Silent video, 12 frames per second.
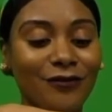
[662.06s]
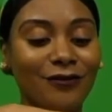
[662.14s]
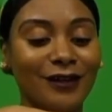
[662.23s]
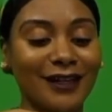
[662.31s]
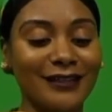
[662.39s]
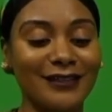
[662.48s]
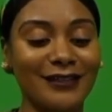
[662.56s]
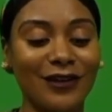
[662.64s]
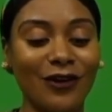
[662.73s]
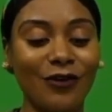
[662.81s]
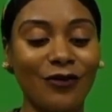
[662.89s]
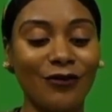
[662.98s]
Let us
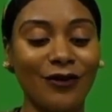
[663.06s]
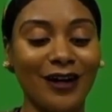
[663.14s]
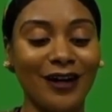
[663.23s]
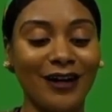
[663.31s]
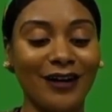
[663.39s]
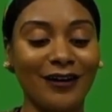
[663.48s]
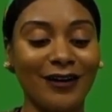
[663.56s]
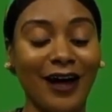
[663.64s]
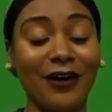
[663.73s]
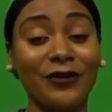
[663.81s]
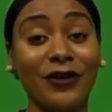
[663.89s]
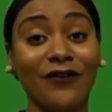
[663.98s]
know
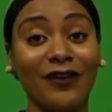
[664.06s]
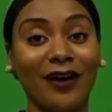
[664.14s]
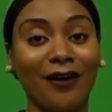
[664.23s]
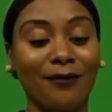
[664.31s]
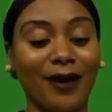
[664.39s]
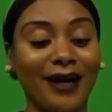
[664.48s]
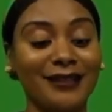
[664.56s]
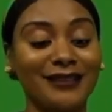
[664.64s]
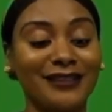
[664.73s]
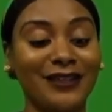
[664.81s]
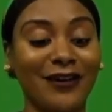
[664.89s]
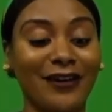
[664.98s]
how your flower pots
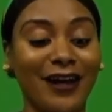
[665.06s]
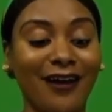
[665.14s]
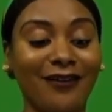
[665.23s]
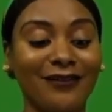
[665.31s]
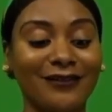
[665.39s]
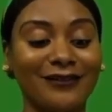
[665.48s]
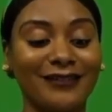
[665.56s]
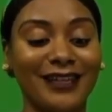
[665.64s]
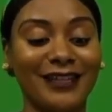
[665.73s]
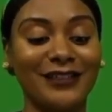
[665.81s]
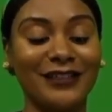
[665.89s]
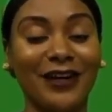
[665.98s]
turn out
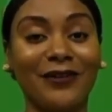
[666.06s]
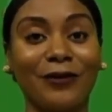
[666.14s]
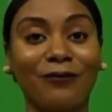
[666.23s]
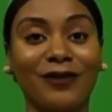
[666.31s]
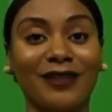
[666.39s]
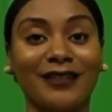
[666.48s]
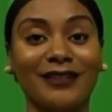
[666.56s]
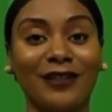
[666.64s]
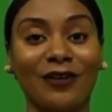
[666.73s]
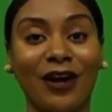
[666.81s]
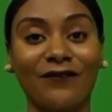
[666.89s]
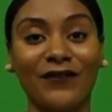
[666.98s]
and share them with us on
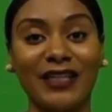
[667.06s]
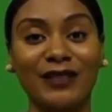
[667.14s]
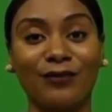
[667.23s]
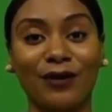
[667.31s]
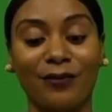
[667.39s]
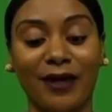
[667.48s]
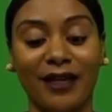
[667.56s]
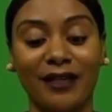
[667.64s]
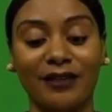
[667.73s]
our Facebook page.